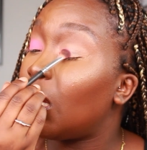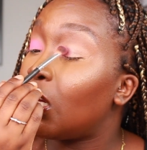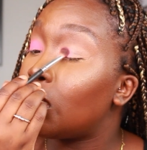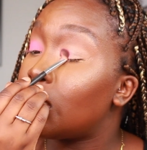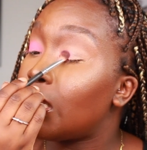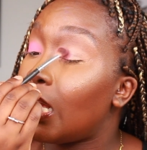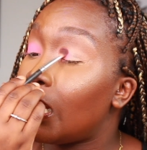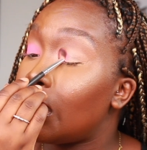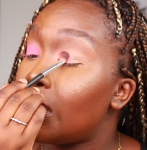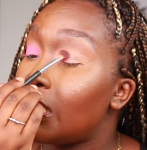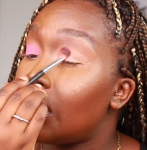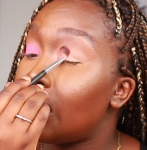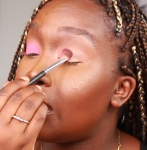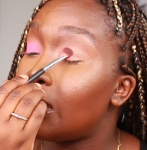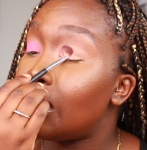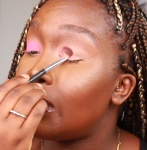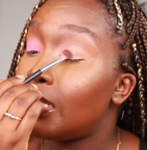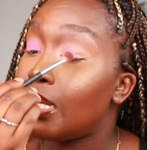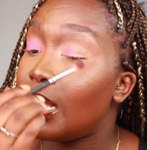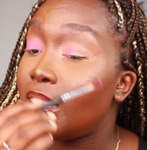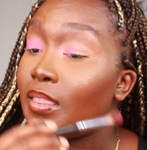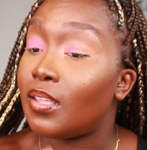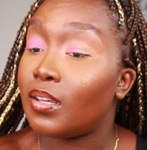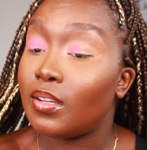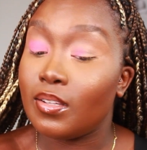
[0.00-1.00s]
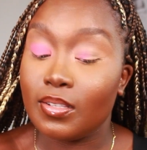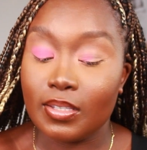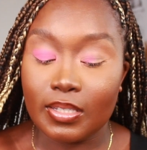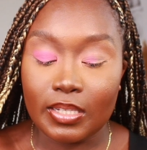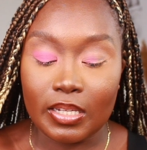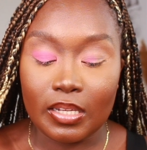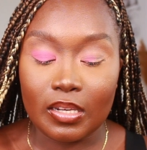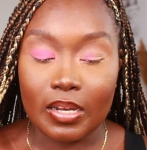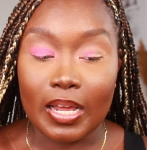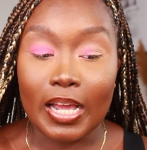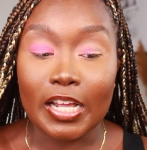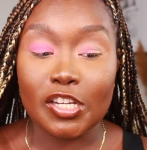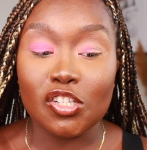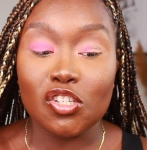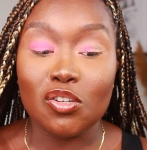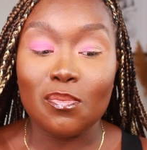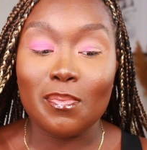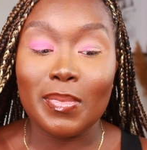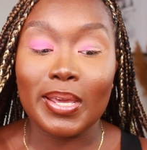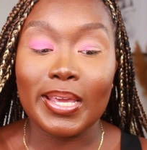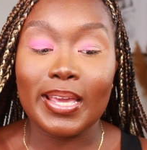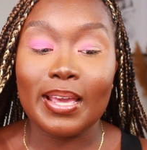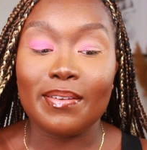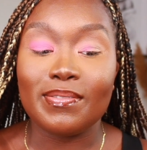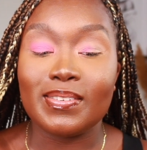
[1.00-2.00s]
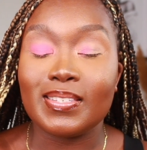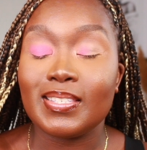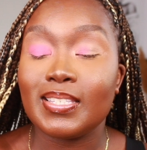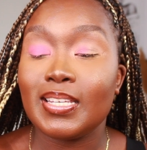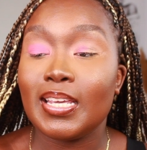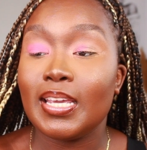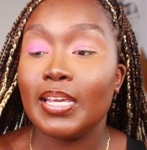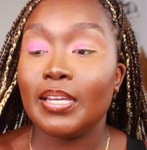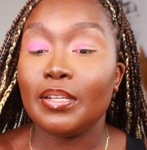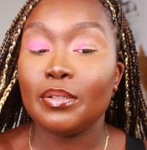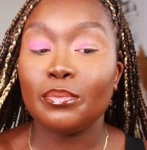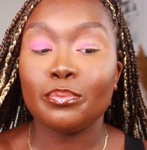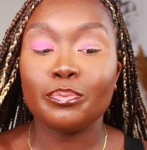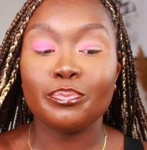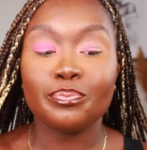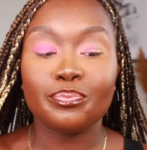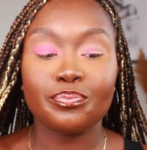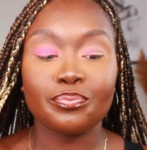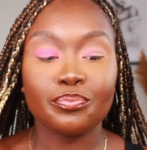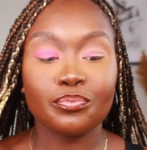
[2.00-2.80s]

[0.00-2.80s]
because I didn't set the concealer, as you may have seen.